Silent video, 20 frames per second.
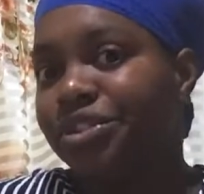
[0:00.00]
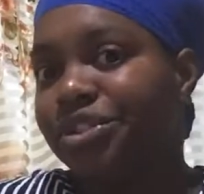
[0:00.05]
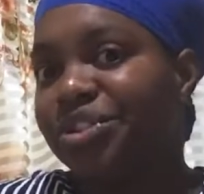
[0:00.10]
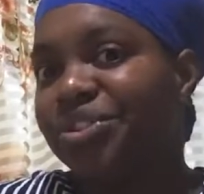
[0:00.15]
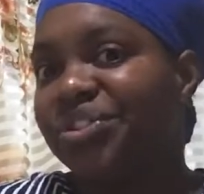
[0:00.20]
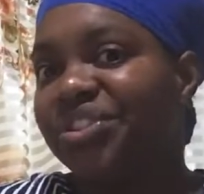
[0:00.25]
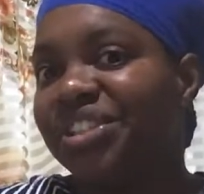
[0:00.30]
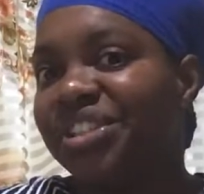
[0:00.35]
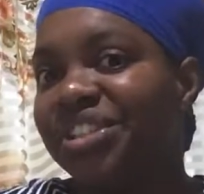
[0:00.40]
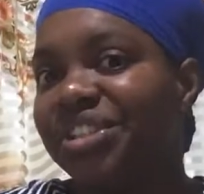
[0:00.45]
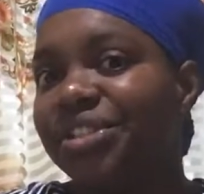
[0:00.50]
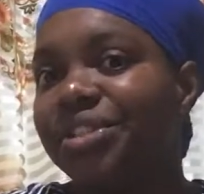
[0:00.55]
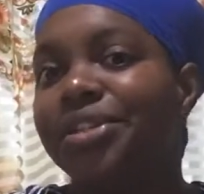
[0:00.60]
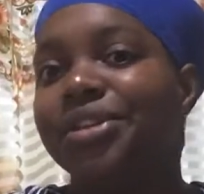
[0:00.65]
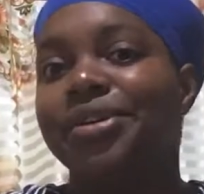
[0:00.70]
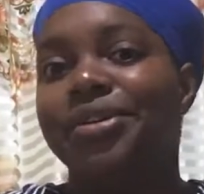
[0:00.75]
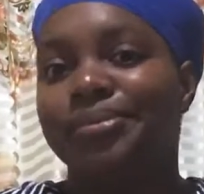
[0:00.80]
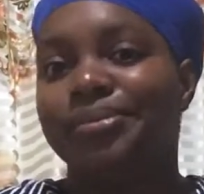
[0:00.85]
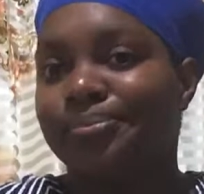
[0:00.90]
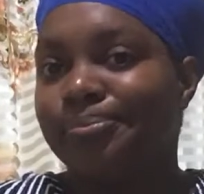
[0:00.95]
Sure.
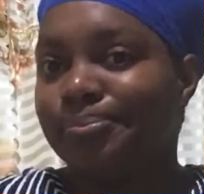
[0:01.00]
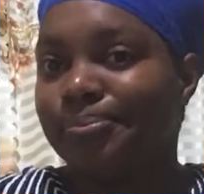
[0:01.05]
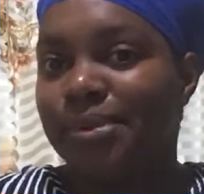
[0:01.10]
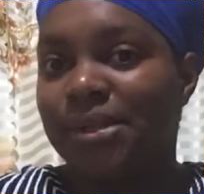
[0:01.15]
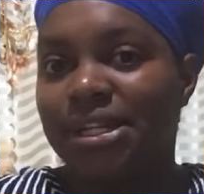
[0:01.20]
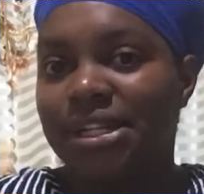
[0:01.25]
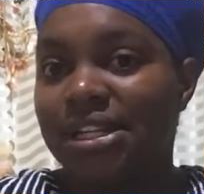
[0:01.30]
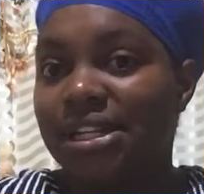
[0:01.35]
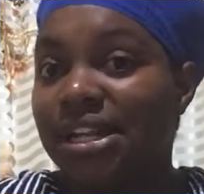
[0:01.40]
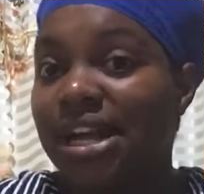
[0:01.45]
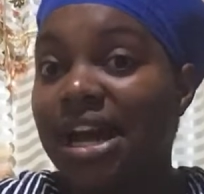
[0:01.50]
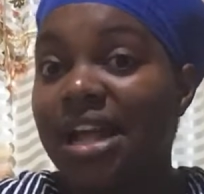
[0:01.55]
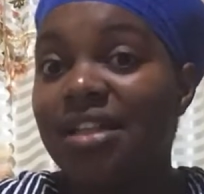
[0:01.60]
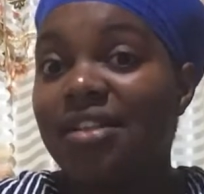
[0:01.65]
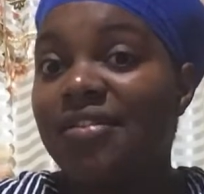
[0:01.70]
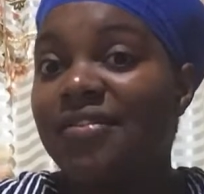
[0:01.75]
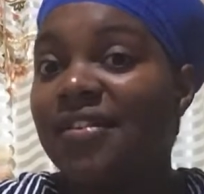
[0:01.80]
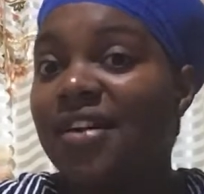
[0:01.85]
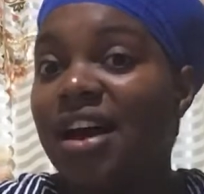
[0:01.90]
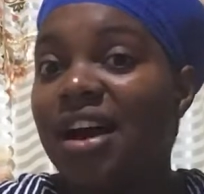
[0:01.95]
Put it in the
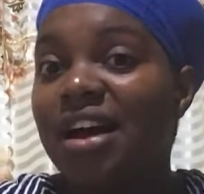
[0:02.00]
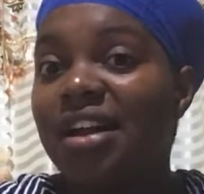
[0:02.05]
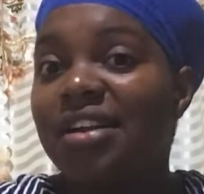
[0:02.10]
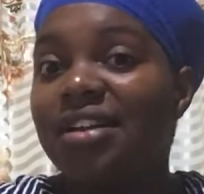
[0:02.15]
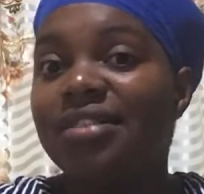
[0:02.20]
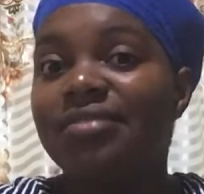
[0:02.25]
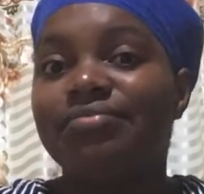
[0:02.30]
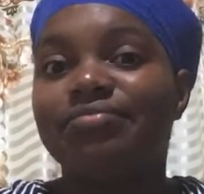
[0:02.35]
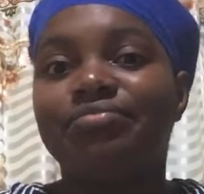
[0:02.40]
hands of God.